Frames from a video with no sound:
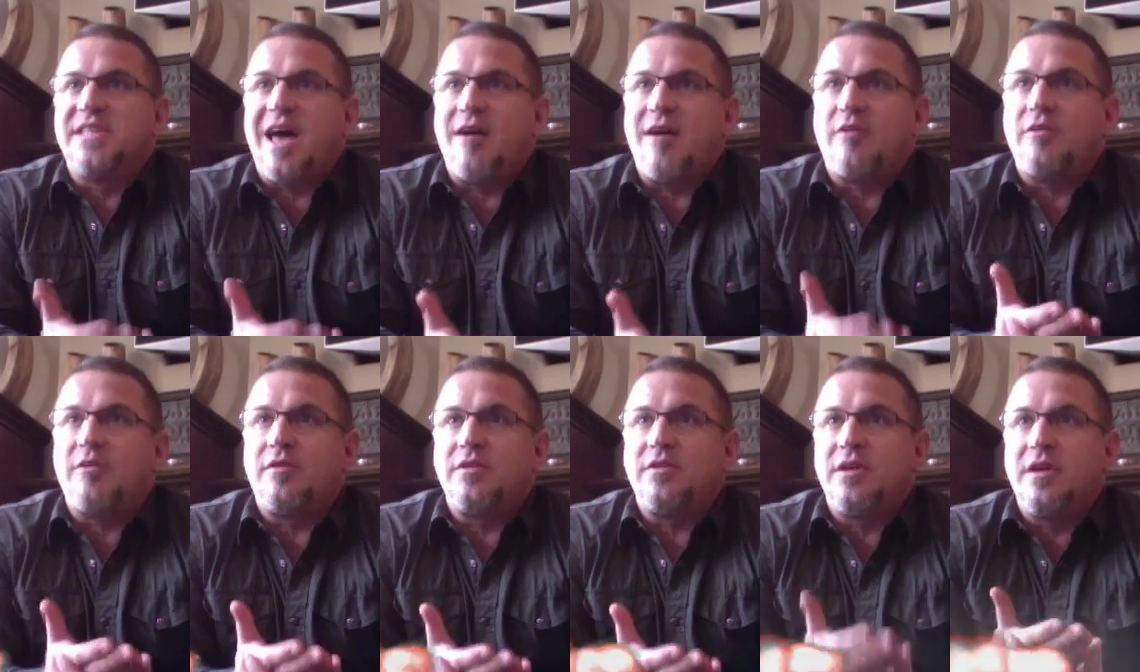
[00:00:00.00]
is
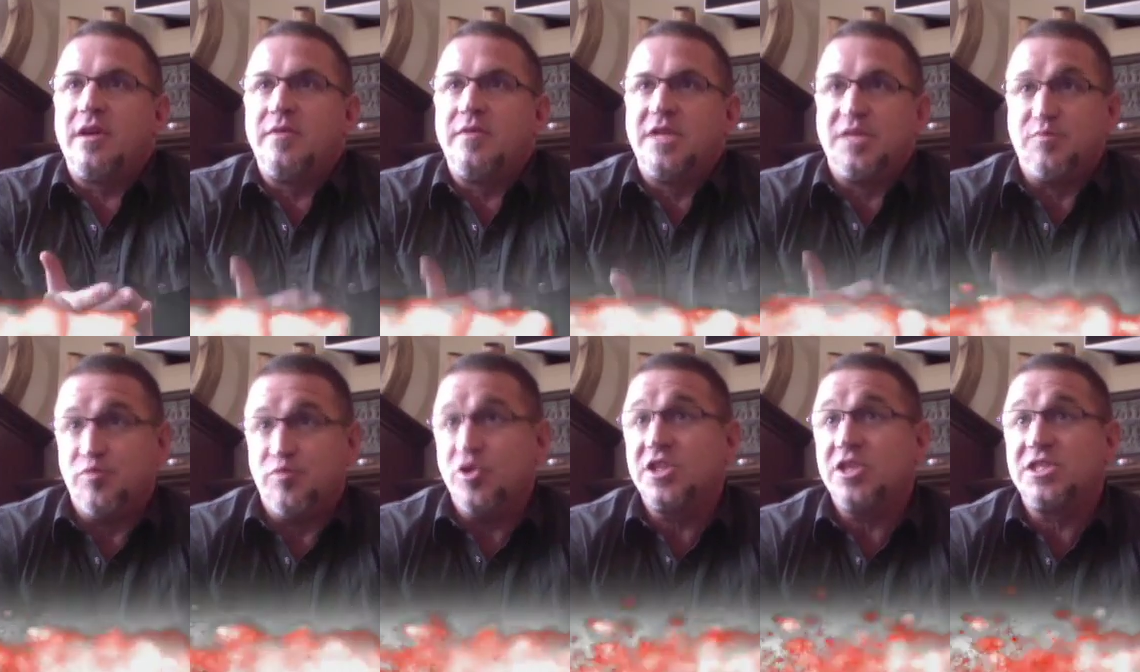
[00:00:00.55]
how
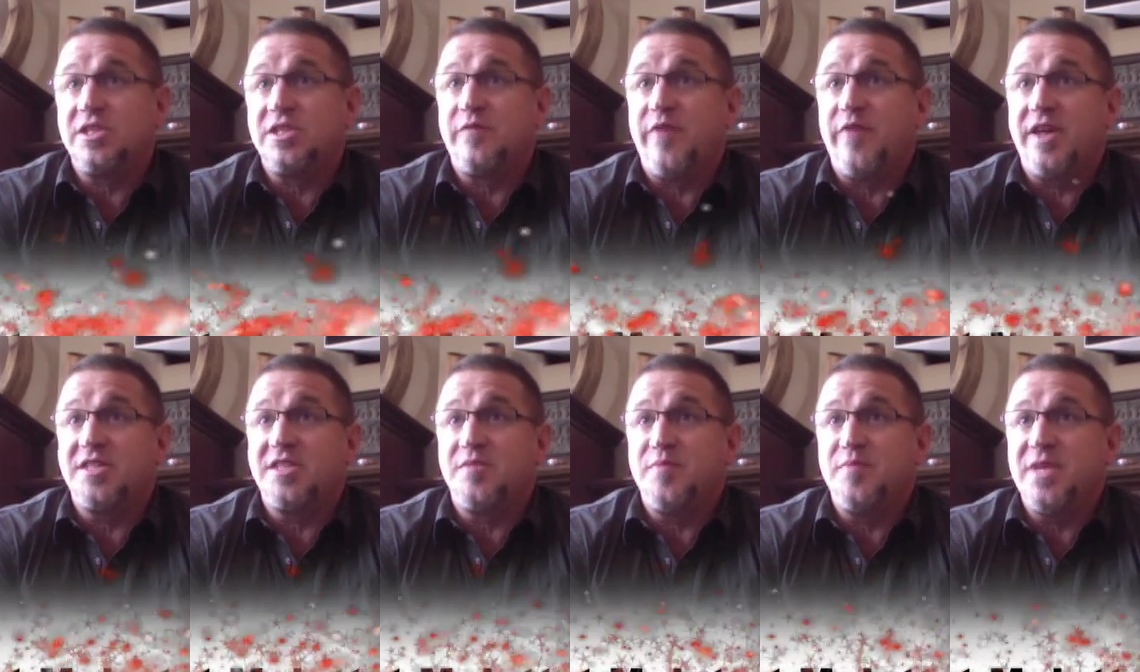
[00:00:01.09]
this book's
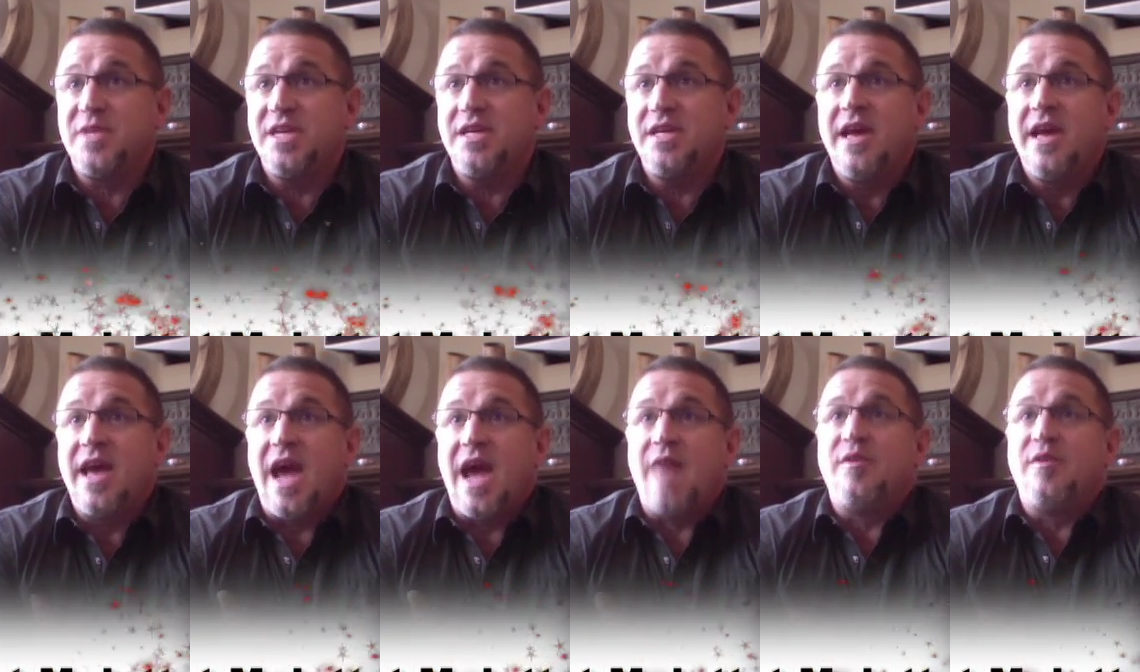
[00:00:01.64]
affected me,
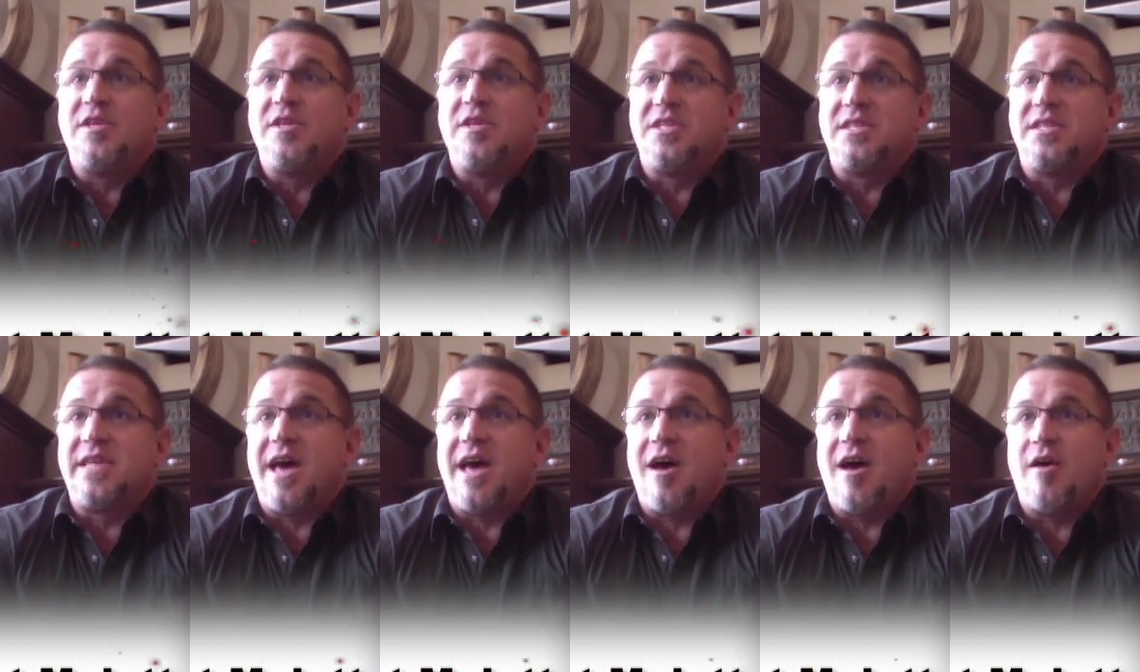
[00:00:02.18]
and this
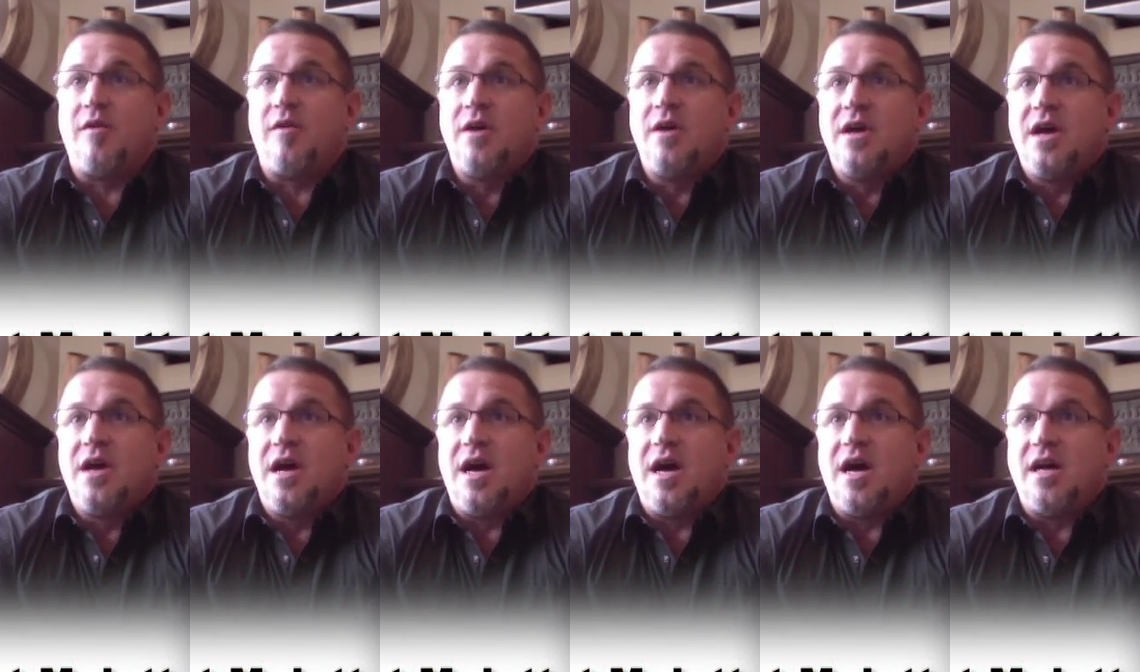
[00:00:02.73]
is how
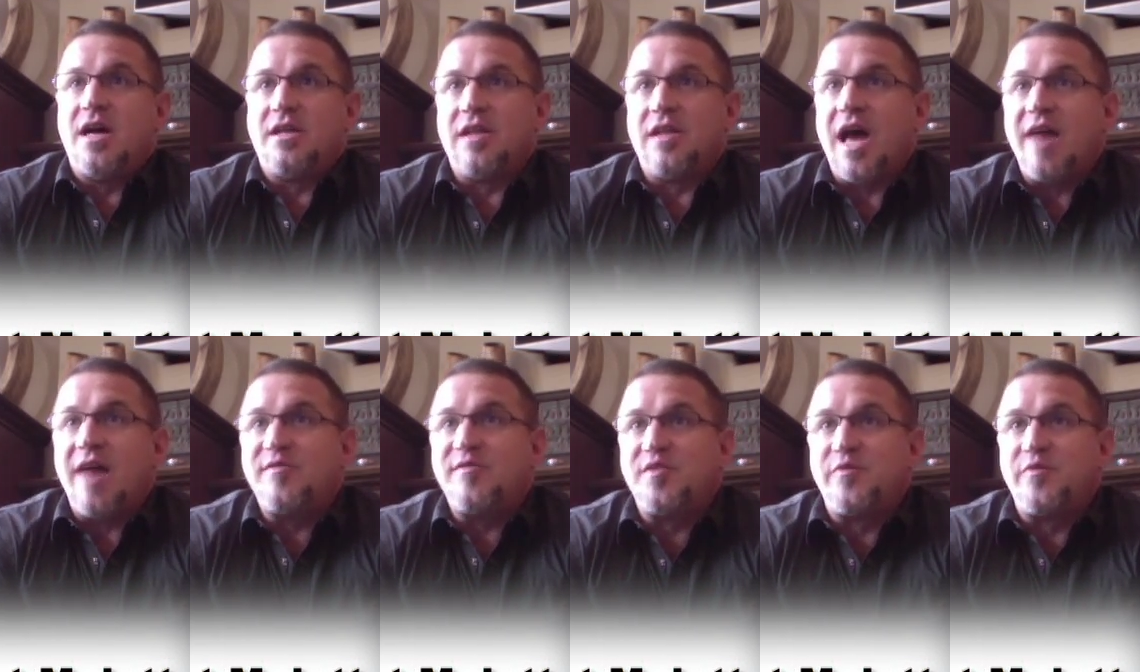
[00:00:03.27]

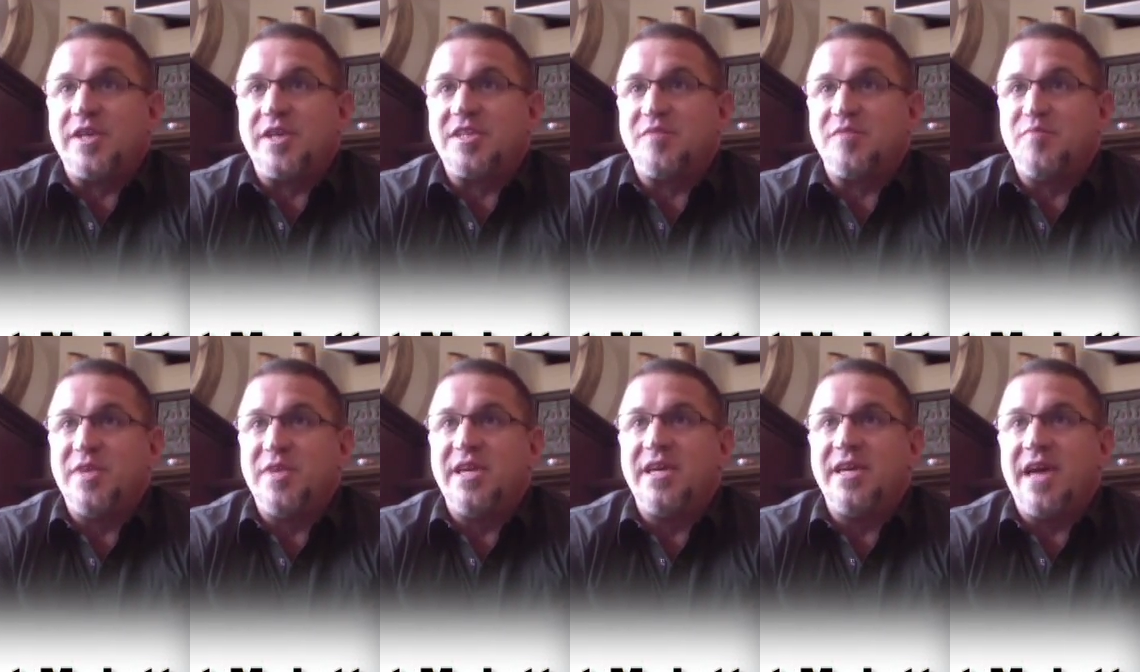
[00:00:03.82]
life's
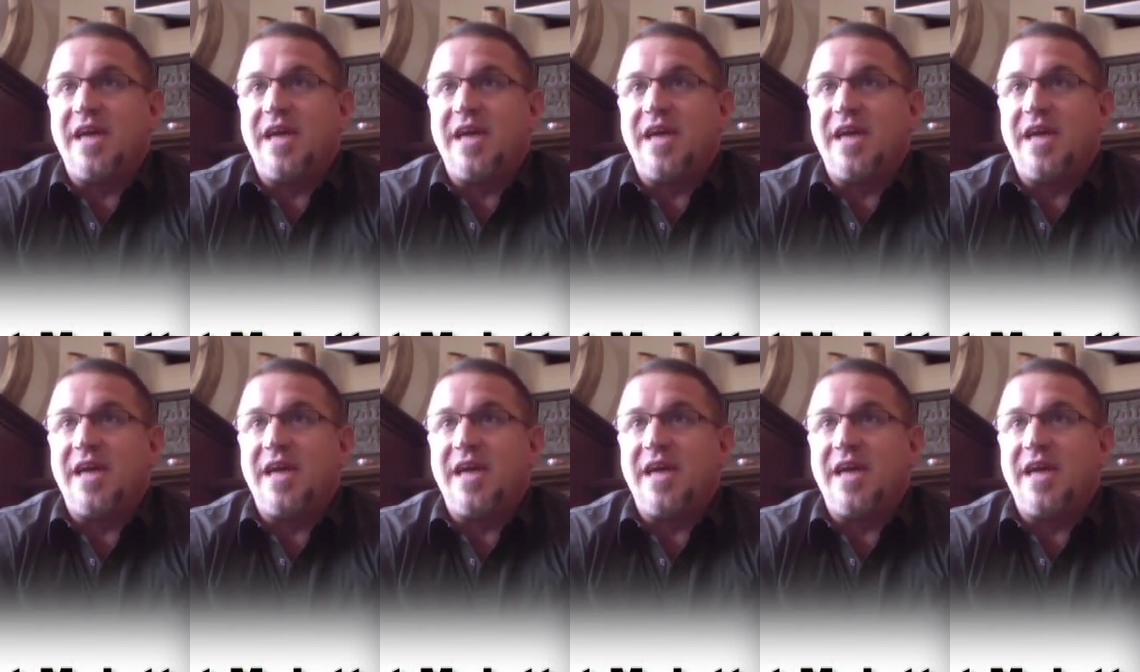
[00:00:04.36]
affected me,